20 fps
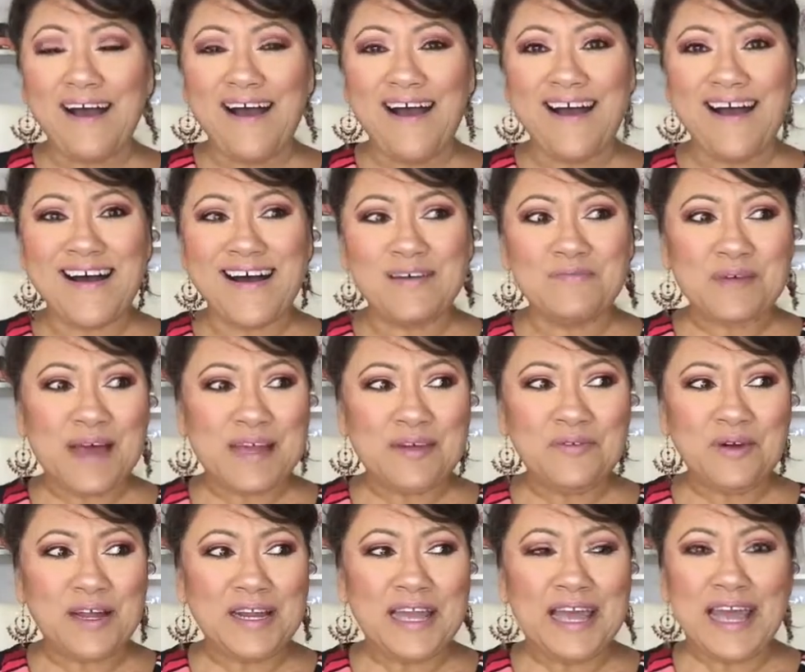Um,
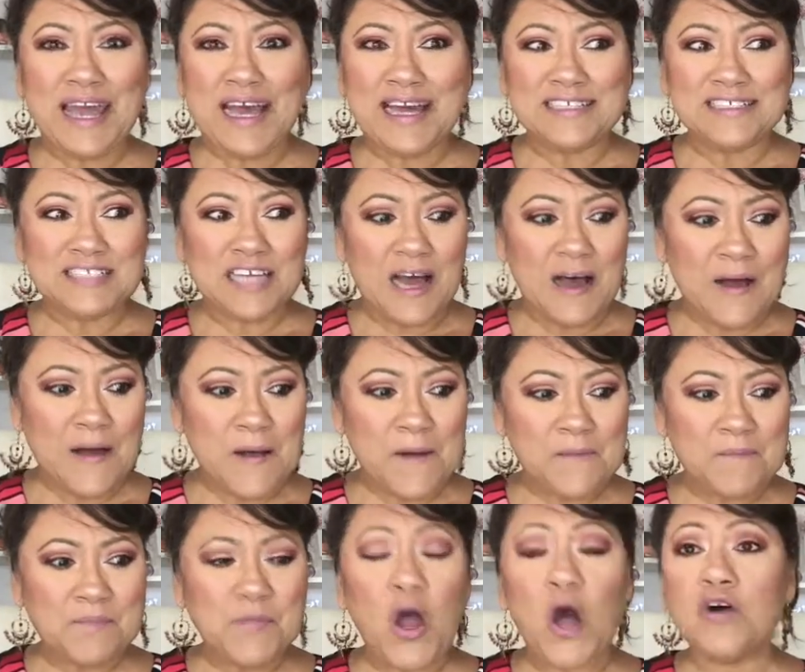and and
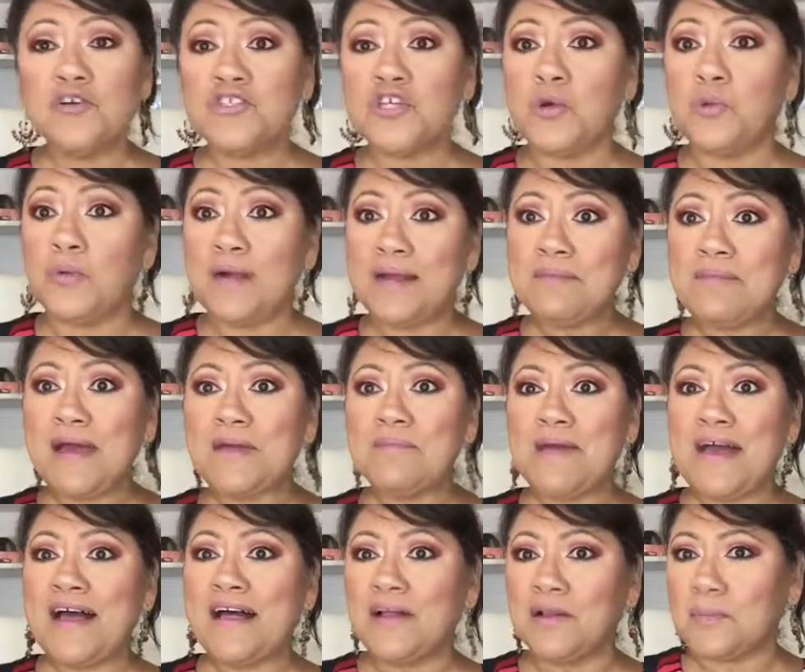um, also ring my
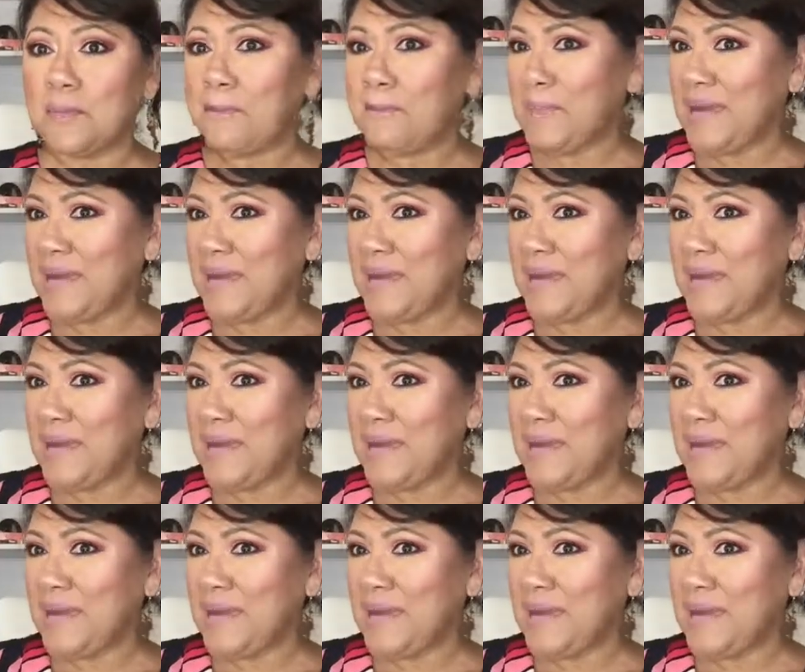bell.